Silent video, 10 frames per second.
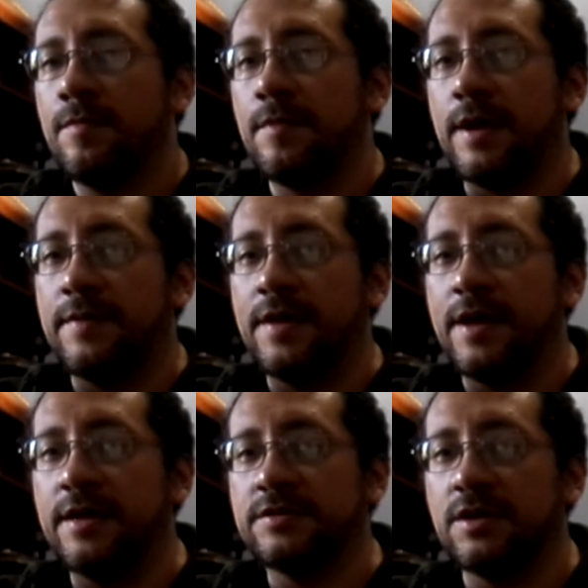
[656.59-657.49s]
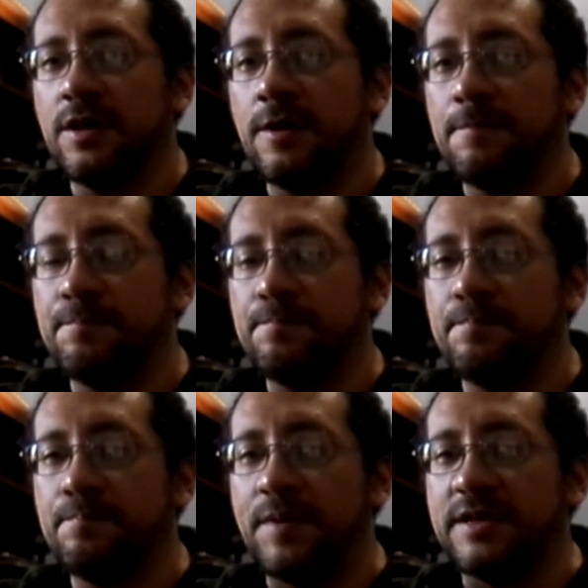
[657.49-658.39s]
And that's
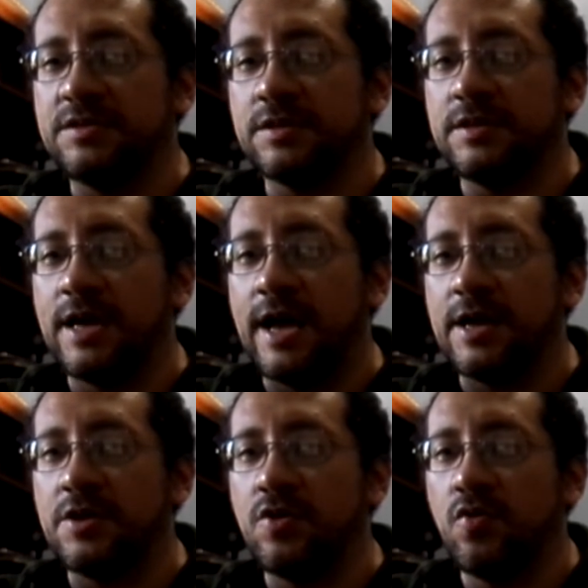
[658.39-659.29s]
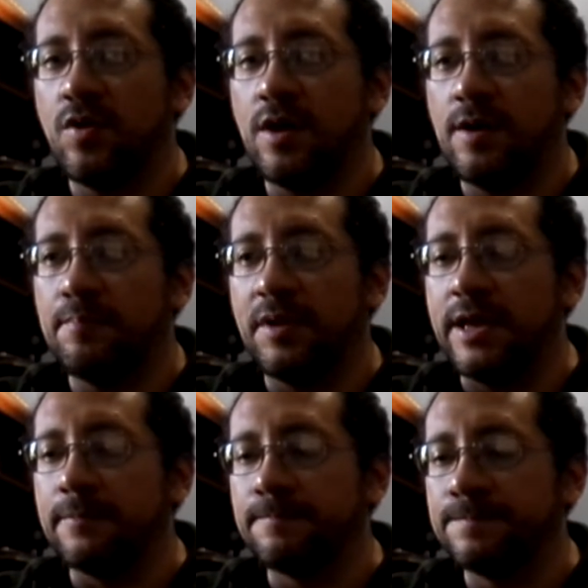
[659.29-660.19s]
basically how you play
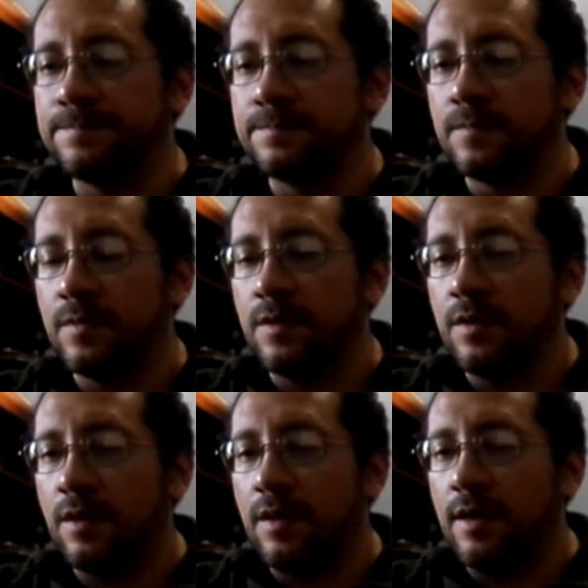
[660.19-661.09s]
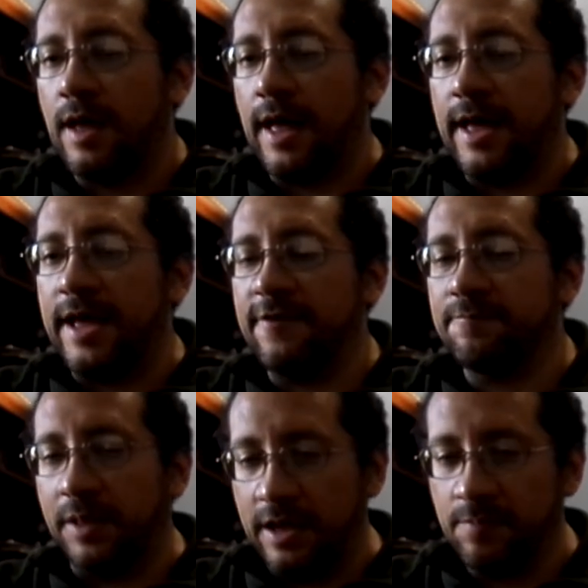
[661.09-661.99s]
it. I have played it